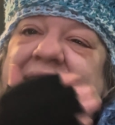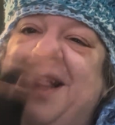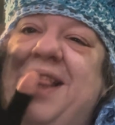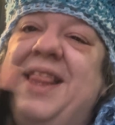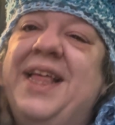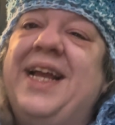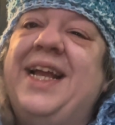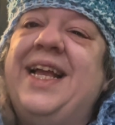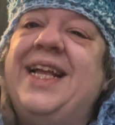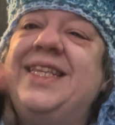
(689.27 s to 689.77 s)

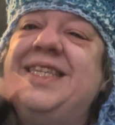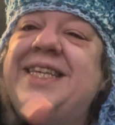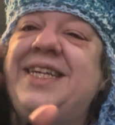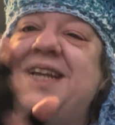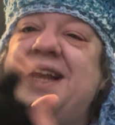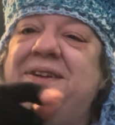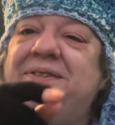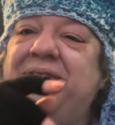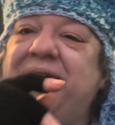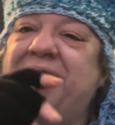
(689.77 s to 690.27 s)
We
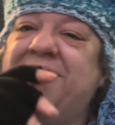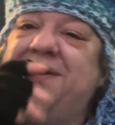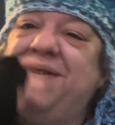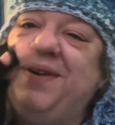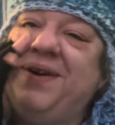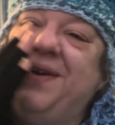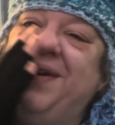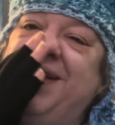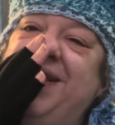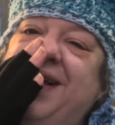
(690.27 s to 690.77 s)

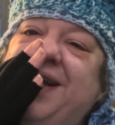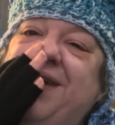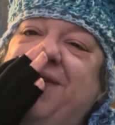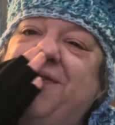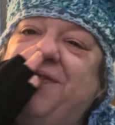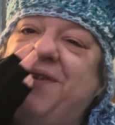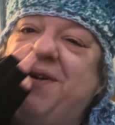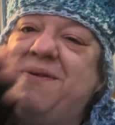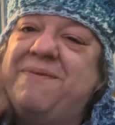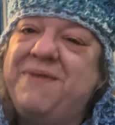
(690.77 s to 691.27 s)
were looking
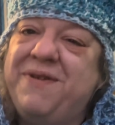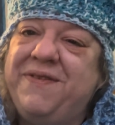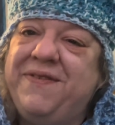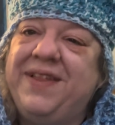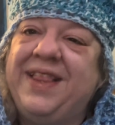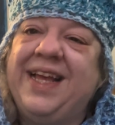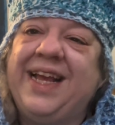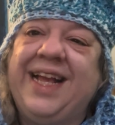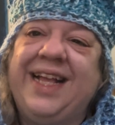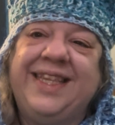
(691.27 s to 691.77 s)
for a movie
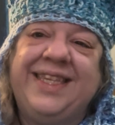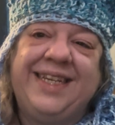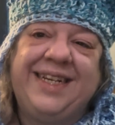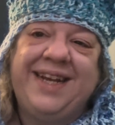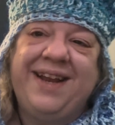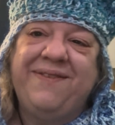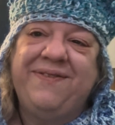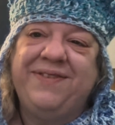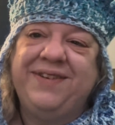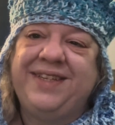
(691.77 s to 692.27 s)
the kids had
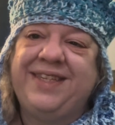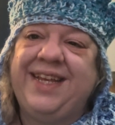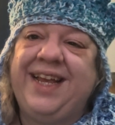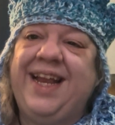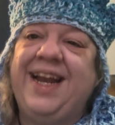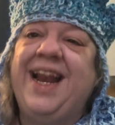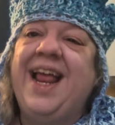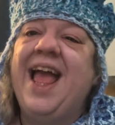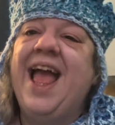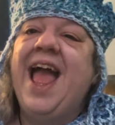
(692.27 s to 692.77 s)
never
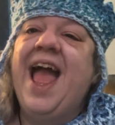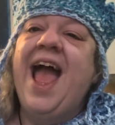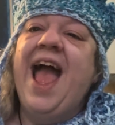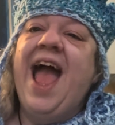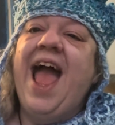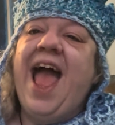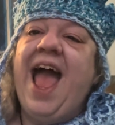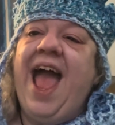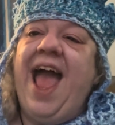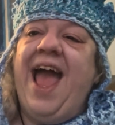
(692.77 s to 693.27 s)
seen.
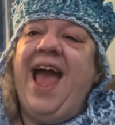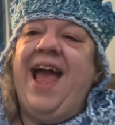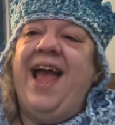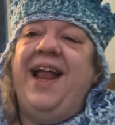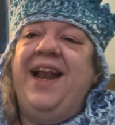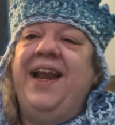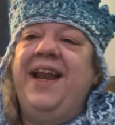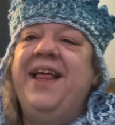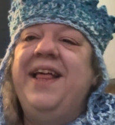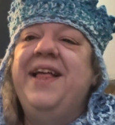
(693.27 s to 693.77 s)

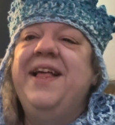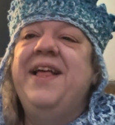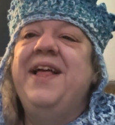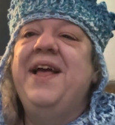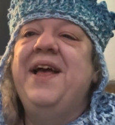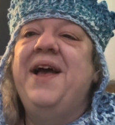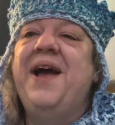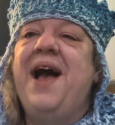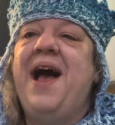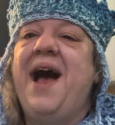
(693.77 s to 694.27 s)
And
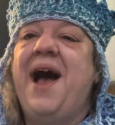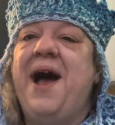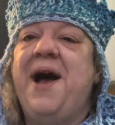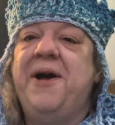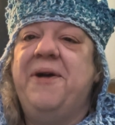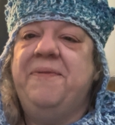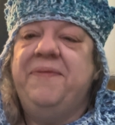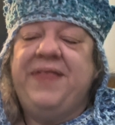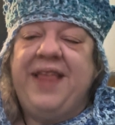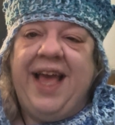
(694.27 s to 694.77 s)

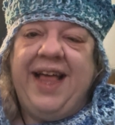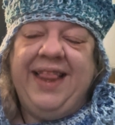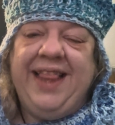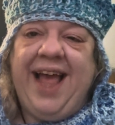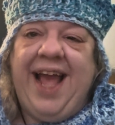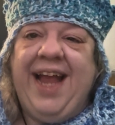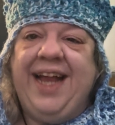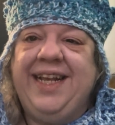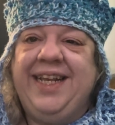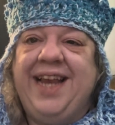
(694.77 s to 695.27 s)
they
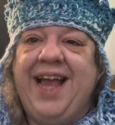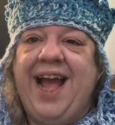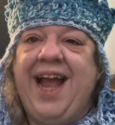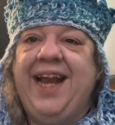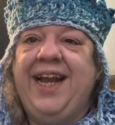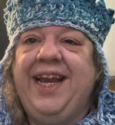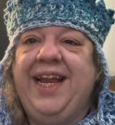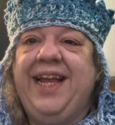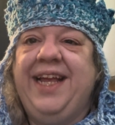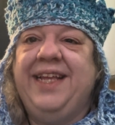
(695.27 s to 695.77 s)
like
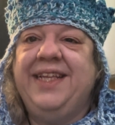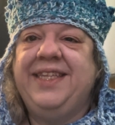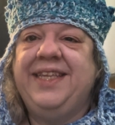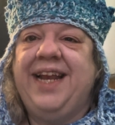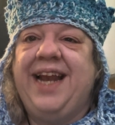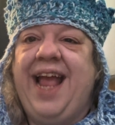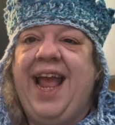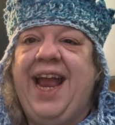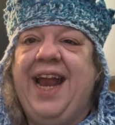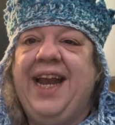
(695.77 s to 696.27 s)
90s
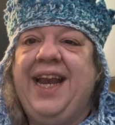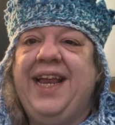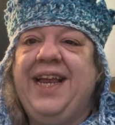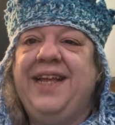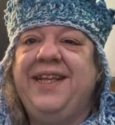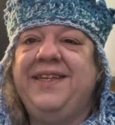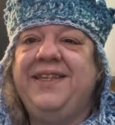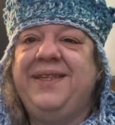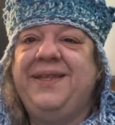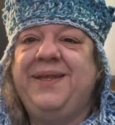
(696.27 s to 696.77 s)
and
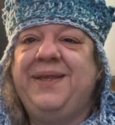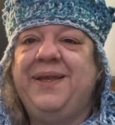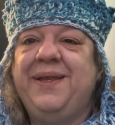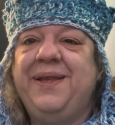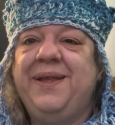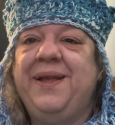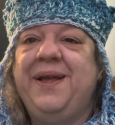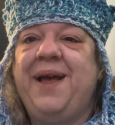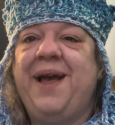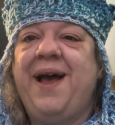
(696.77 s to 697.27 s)
80s
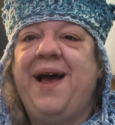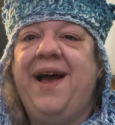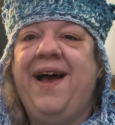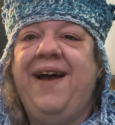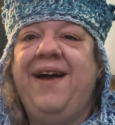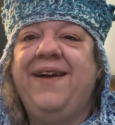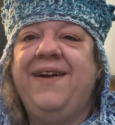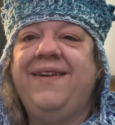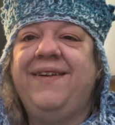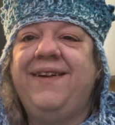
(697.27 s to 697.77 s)

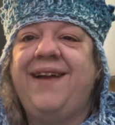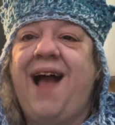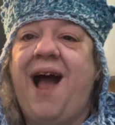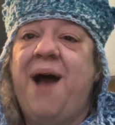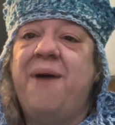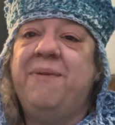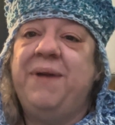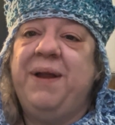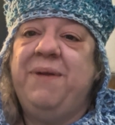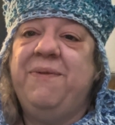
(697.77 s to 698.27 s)

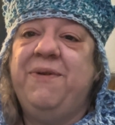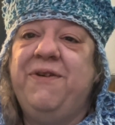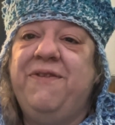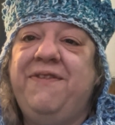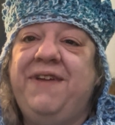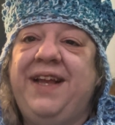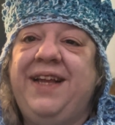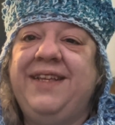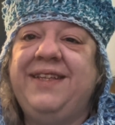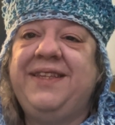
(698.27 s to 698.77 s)
comedy
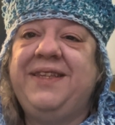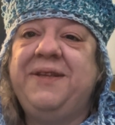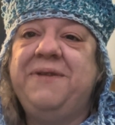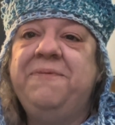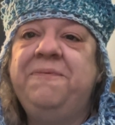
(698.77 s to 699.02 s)
movies.